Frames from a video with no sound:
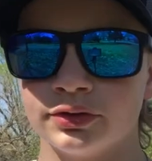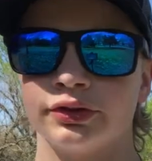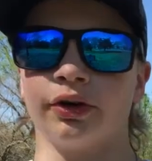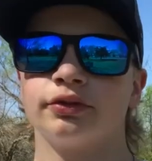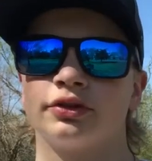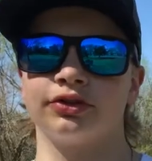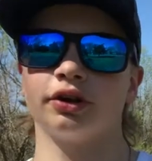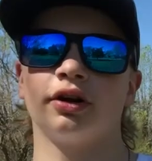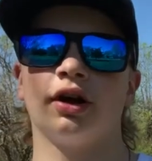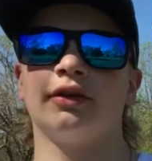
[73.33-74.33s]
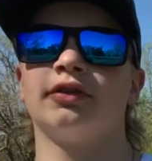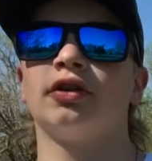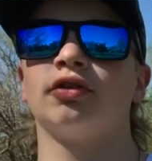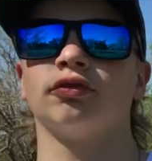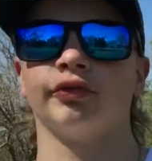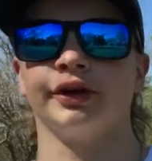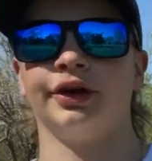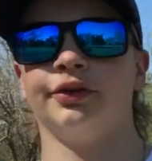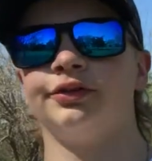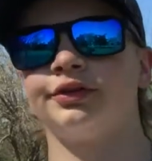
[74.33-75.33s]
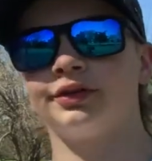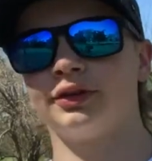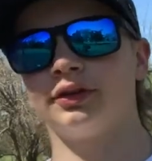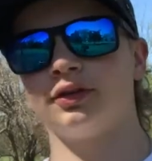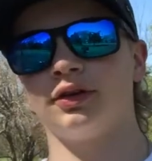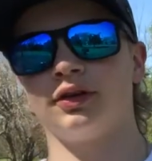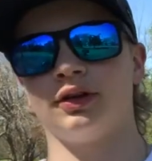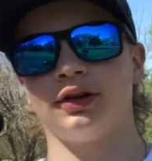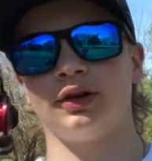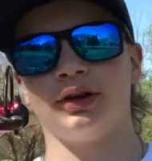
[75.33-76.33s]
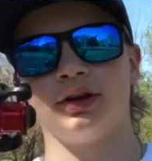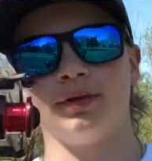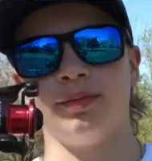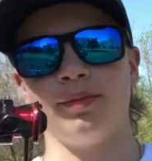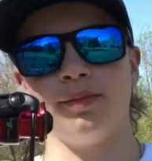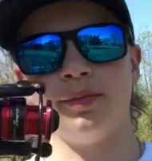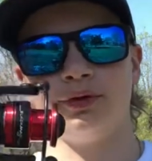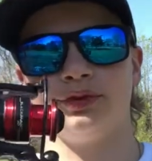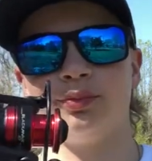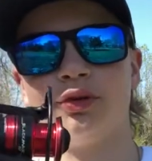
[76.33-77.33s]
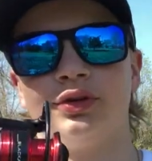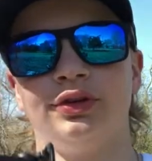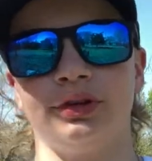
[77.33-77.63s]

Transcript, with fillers: So to start off, reels. Most important, you